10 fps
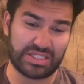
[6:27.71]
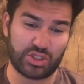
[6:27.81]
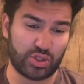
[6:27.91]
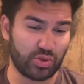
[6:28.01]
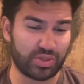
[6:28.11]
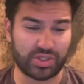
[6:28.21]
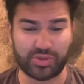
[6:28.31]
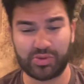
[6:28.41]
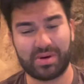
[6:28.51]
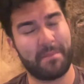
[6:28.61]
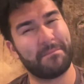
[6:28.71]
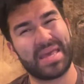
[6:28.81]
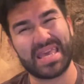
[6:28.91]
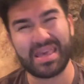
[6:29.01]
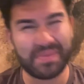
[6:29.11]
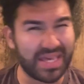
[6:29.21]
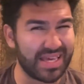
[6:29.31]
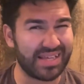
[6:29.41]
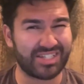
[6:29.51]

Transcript: 2-2. Maybe